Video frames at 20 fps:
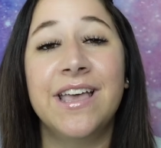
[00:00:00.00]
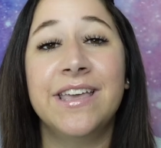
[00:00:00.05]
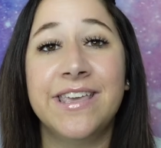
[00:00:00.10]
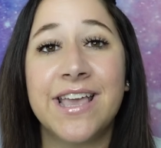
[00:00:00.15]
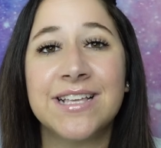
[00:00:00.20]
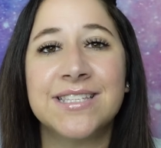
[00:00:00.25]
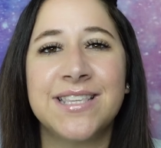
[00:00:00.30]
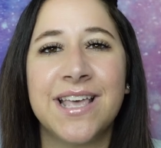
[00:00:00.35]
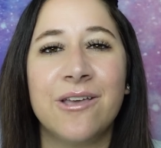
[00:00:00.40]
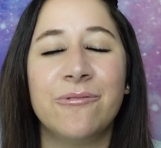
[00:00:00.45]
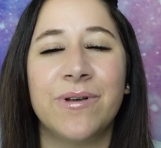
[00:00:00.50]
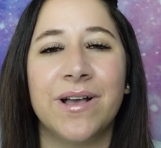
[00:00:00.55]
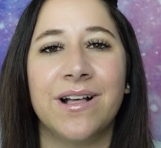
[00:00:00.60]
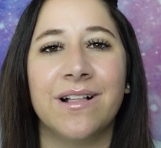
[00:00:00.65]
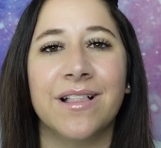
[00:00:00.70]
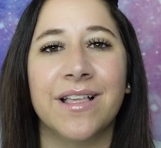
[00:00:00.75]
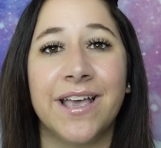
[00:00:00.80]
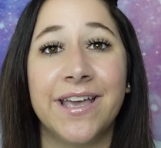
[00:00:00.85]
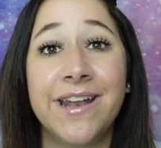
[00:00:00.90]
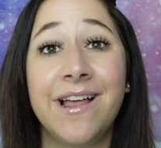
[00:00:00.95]
Yes, I
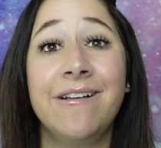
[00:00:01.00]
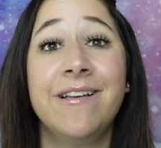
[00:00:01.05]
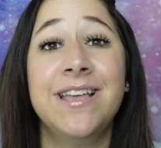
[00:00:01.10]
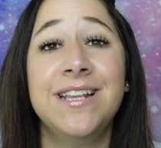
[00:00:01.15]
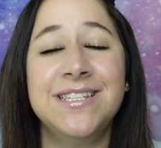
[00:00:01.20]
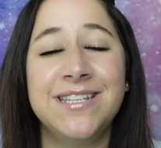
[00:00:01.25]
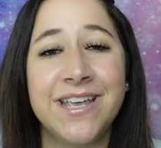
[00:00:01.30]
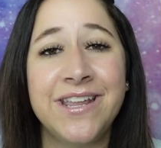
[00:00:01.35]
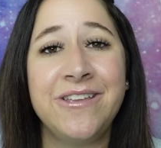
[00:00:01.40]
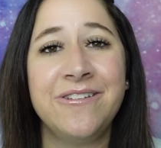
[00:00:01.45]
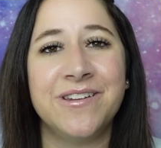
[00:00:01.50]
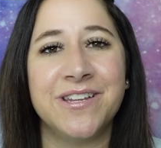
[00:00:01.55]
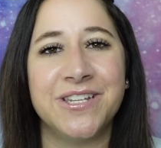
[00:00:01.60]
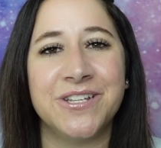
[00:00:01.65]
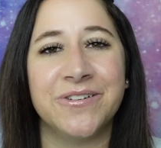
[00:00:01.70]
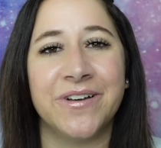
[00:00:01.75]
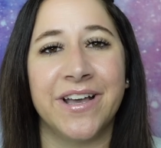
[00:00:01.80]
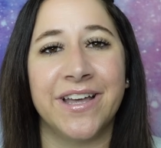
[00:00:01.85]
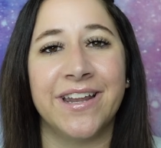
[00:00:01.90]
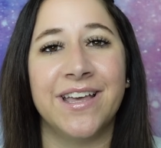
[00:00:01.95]
will. And I'll continue to
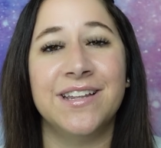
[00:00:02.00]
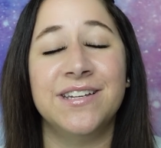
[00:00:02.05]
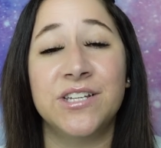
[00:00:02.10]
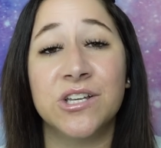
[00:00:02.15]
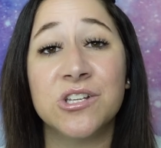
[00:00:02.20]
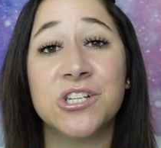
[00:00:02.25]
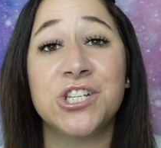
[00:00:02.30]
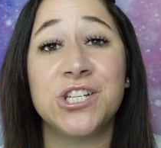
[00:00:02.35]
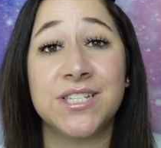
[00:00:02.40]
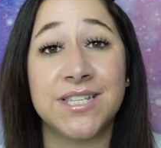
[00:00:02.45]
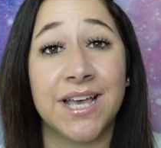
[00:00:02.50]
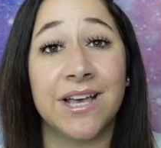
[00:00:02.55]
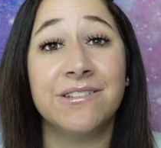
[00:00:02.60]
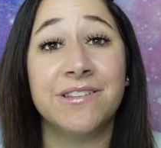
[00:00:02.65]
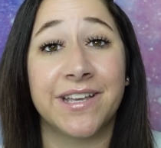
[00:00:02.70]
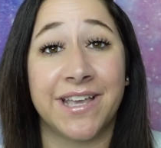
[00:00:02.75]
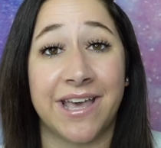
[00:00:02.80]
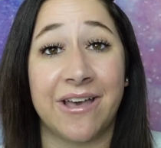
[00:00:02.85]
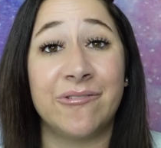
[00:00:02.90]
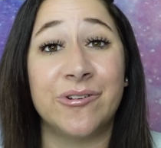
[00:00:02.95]
do it until she's held
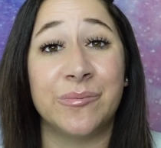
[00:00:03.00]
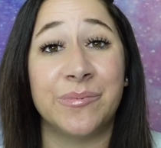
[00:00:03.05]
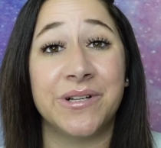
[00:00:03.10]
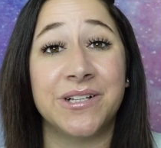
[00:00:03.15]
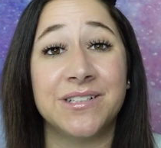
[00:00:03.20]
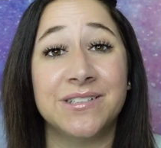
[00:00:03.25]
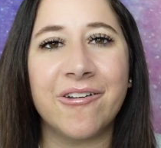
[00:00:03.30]
accountable.